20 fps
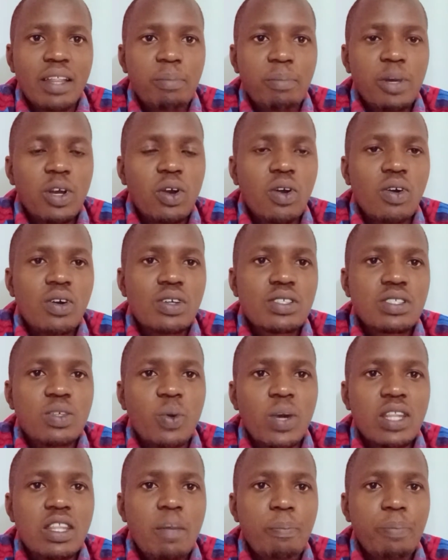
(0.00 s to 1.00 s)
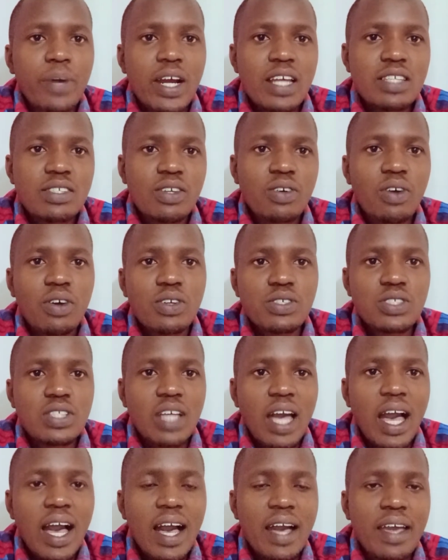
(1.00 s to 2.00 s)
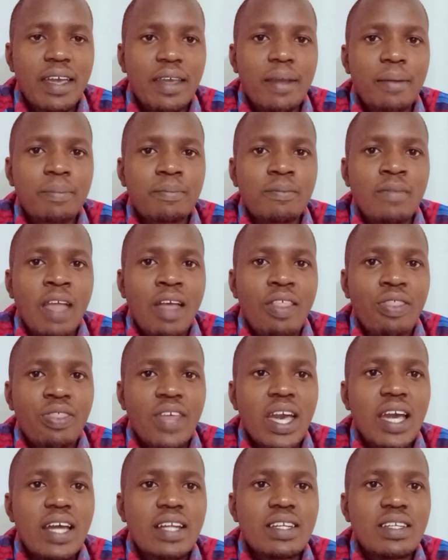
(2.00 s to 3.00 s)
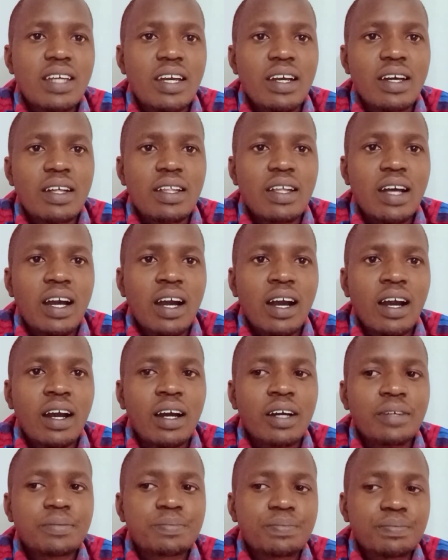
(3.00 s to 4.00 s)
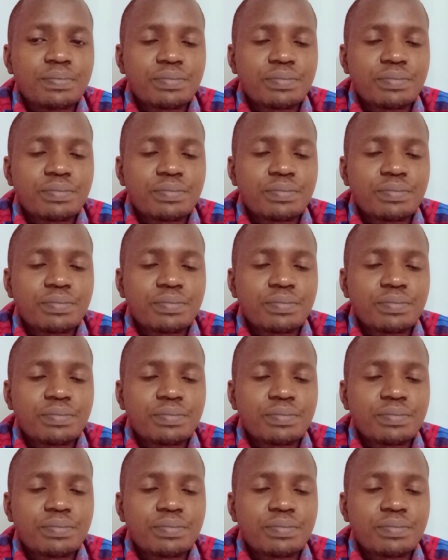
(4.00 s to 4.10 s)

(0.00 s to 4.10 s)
because when the price goes high, then the